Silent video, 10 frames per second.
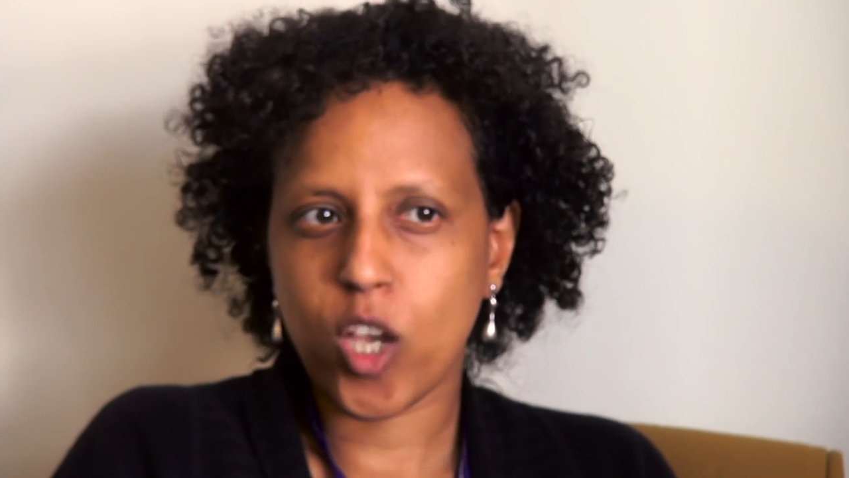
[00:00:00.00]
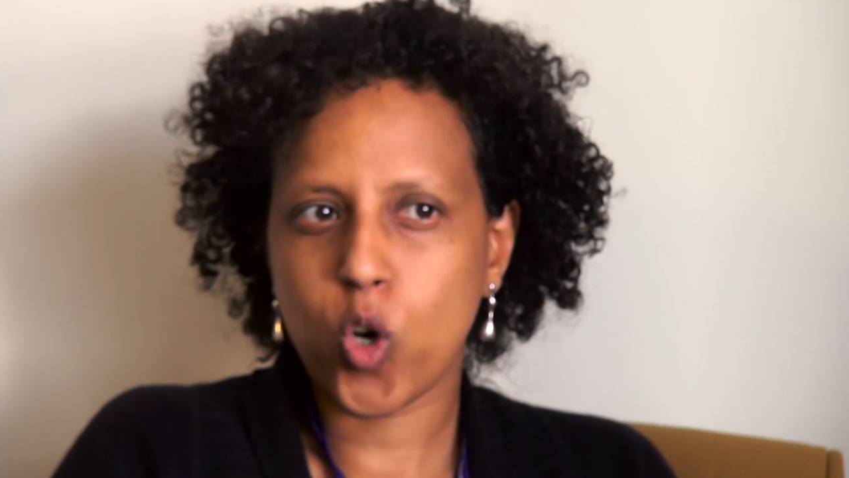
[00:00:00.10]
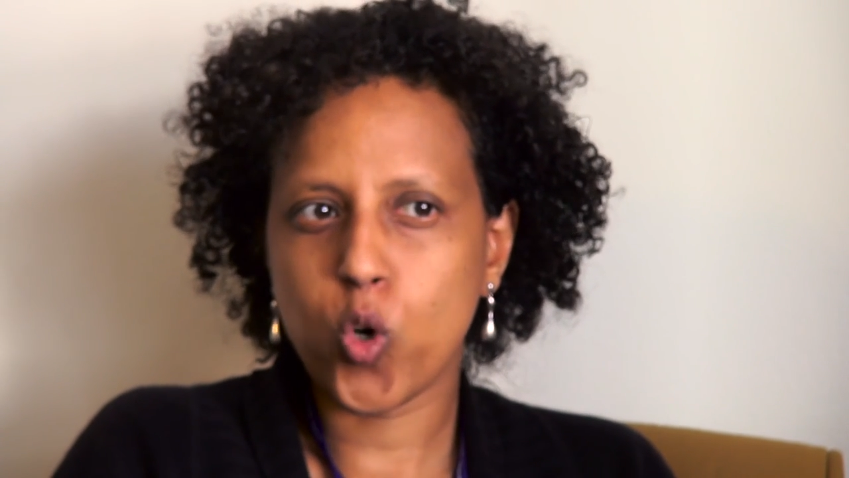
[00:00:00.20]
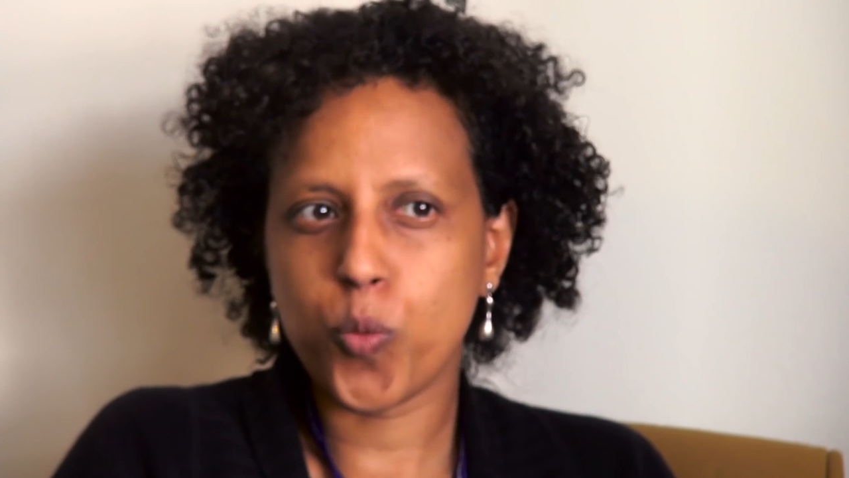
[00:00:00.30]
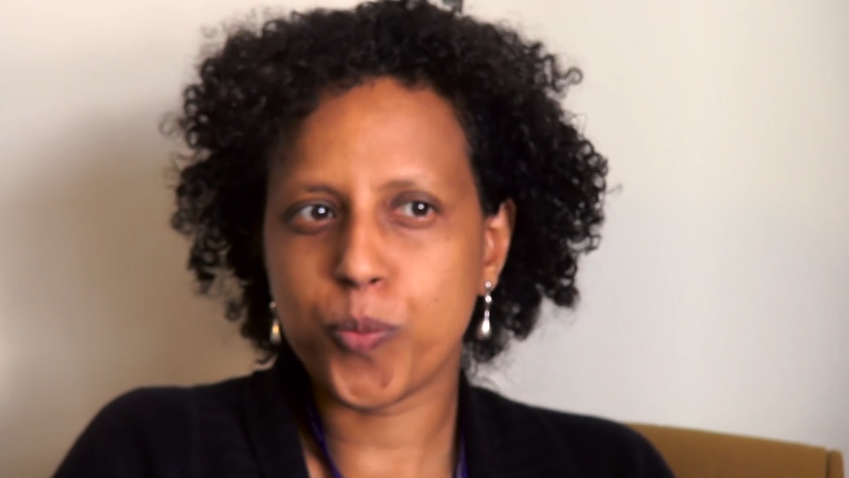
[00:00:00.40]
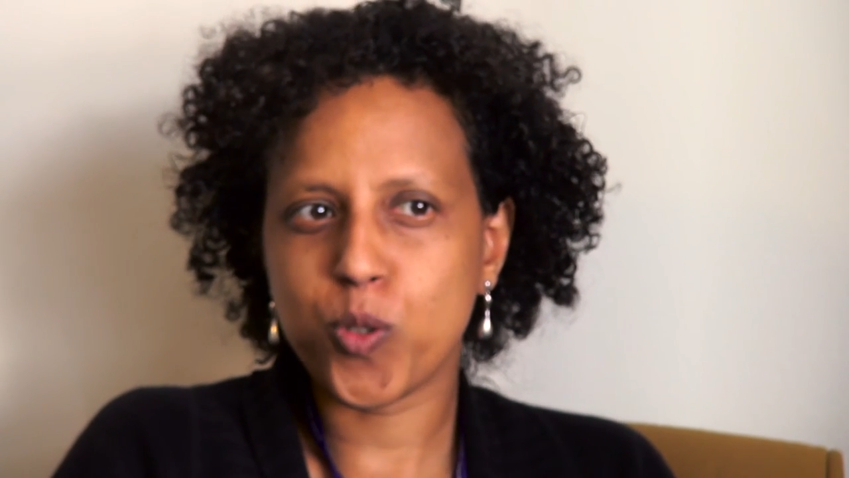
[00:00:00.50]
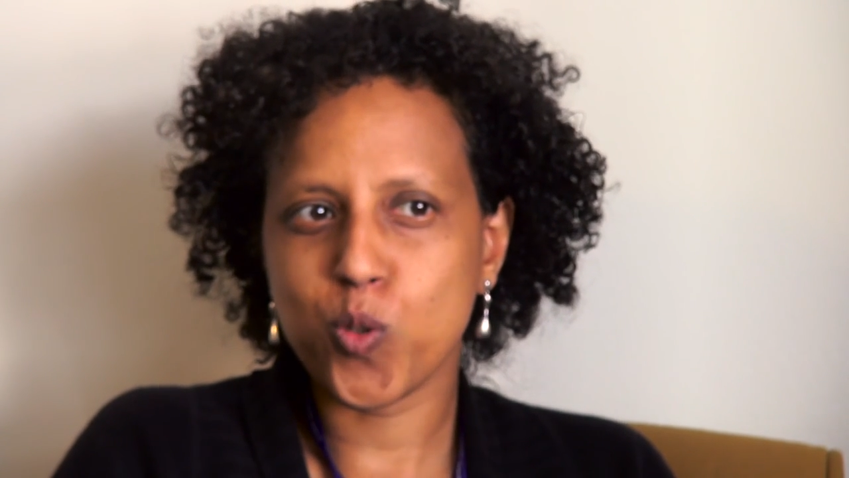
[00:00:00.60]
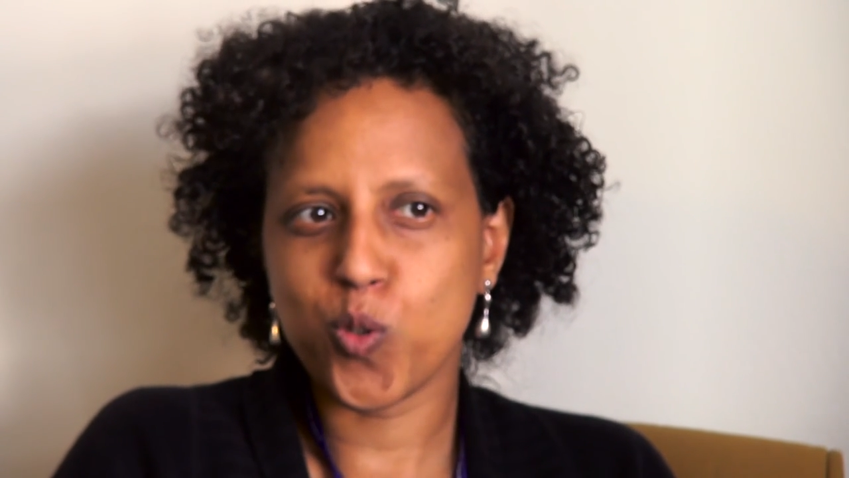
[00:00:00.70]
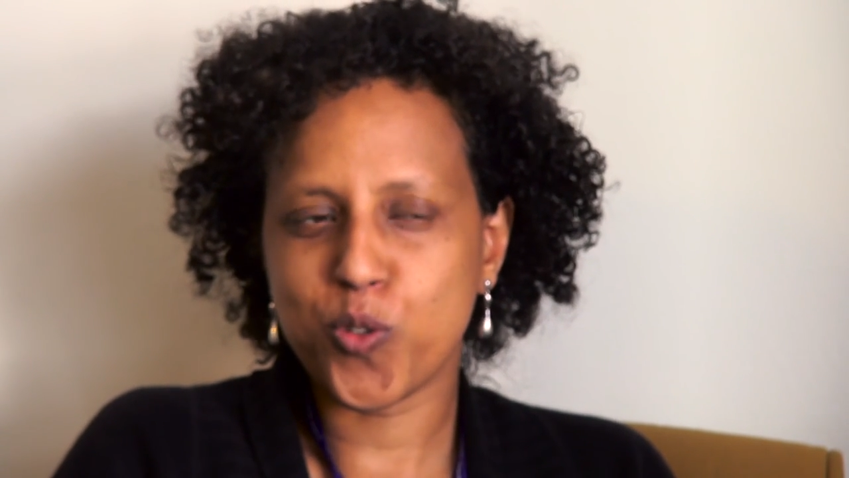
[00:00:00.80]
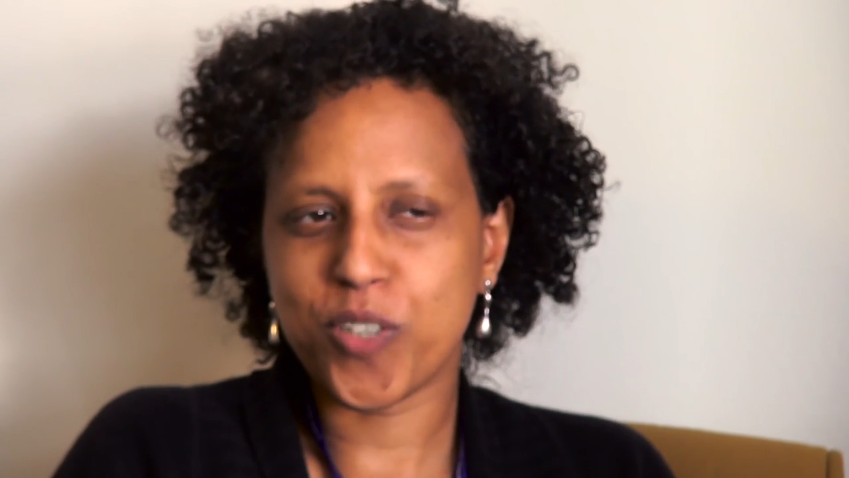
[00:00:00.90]
I
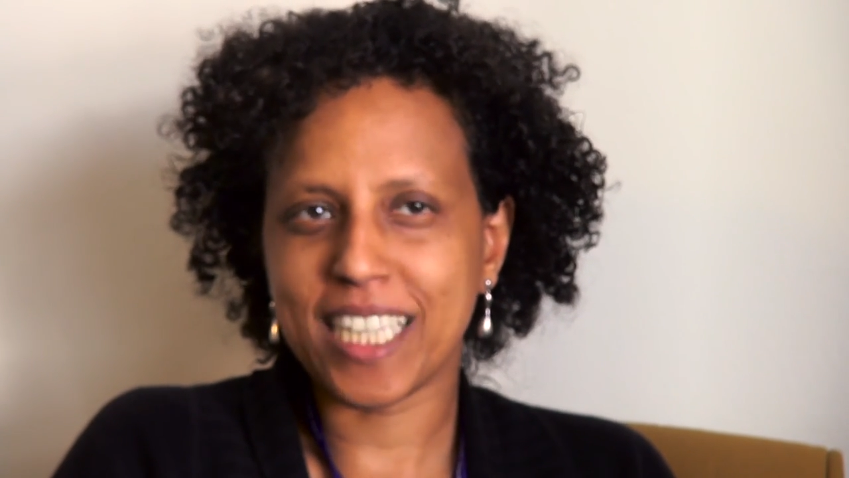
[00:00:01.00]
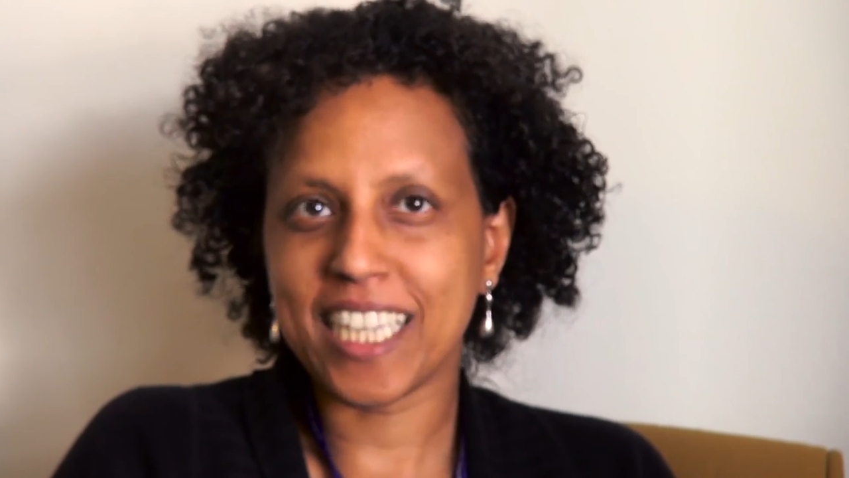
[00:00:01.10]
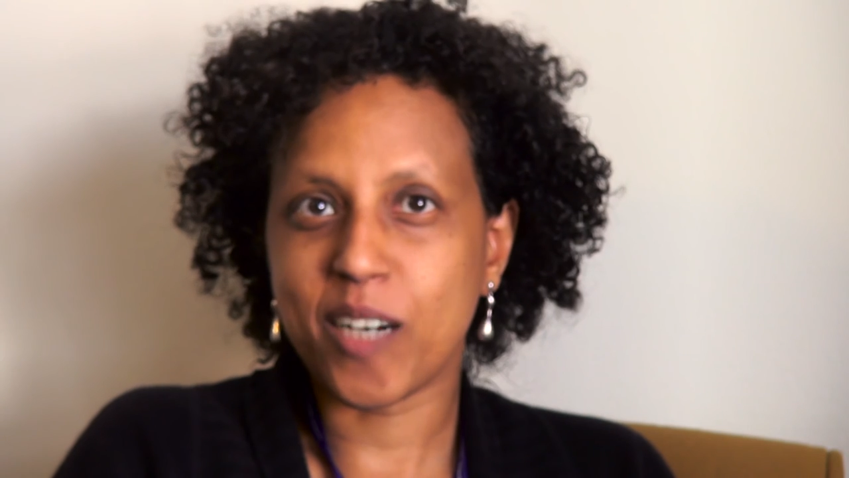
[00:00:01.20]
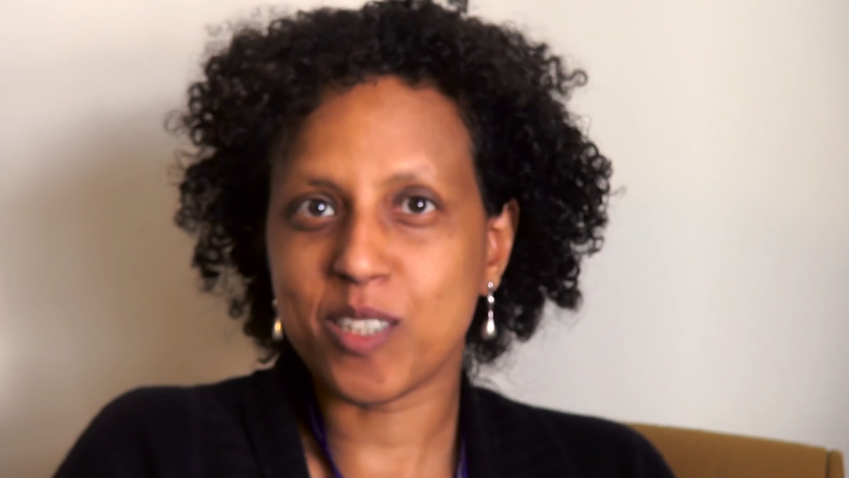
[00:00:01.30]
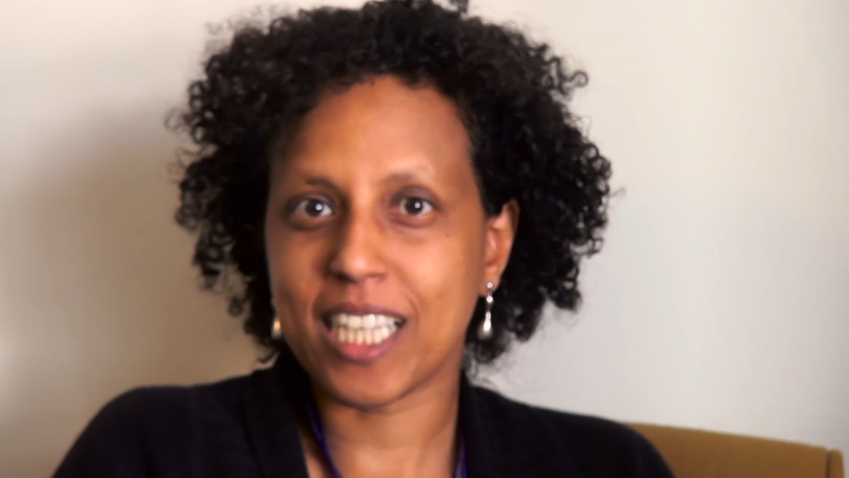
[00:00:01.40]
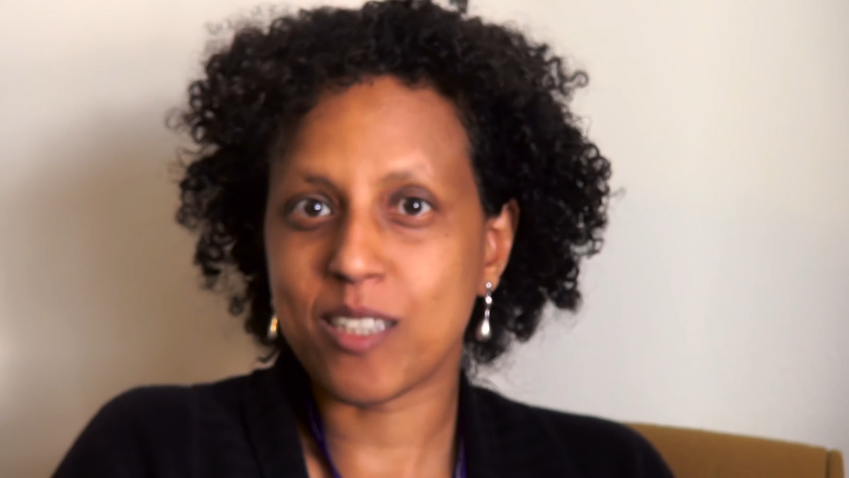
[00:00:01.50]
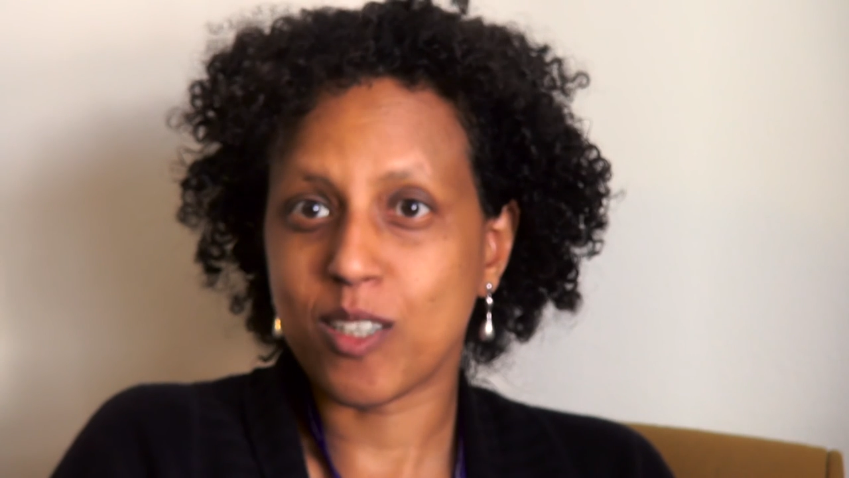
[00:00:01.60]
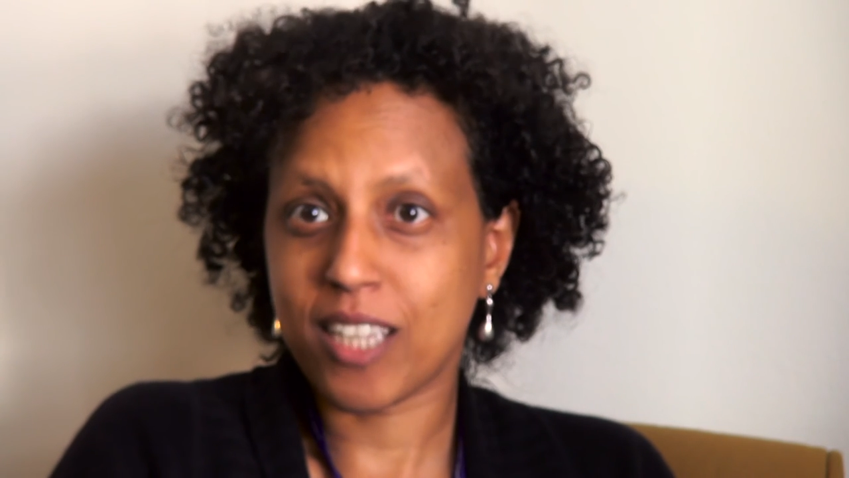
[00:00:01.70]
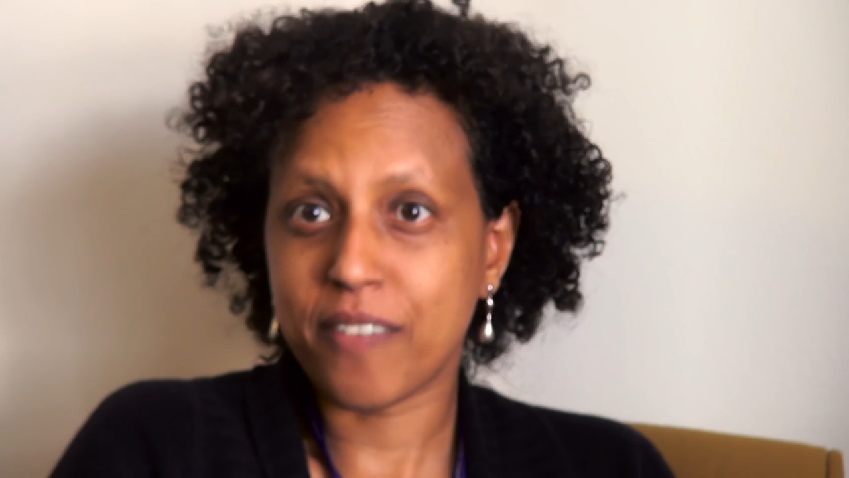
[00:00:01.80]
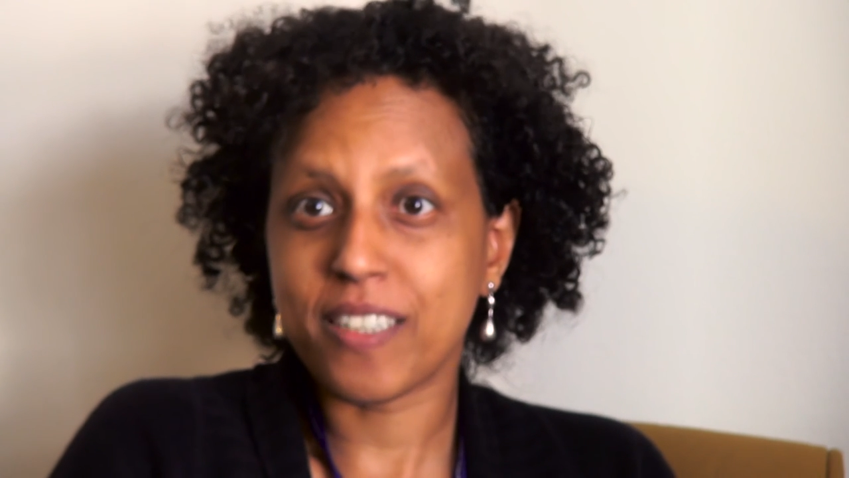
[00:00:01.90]
hope to find out
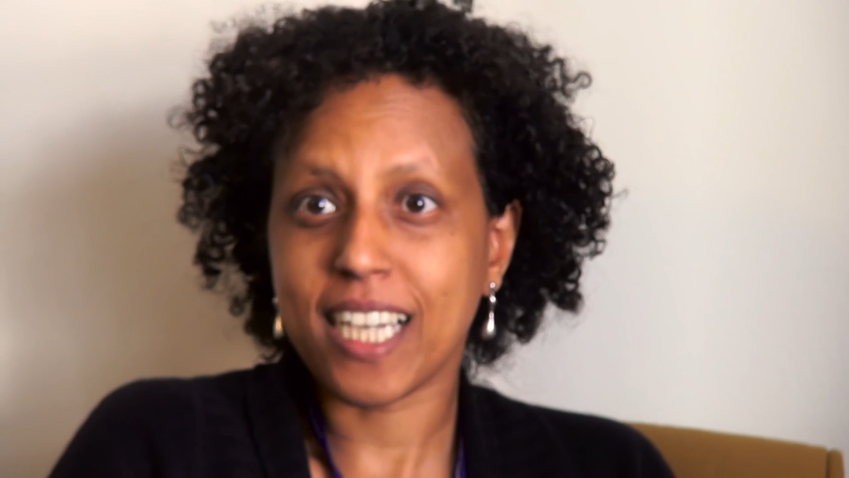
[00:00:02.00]
that South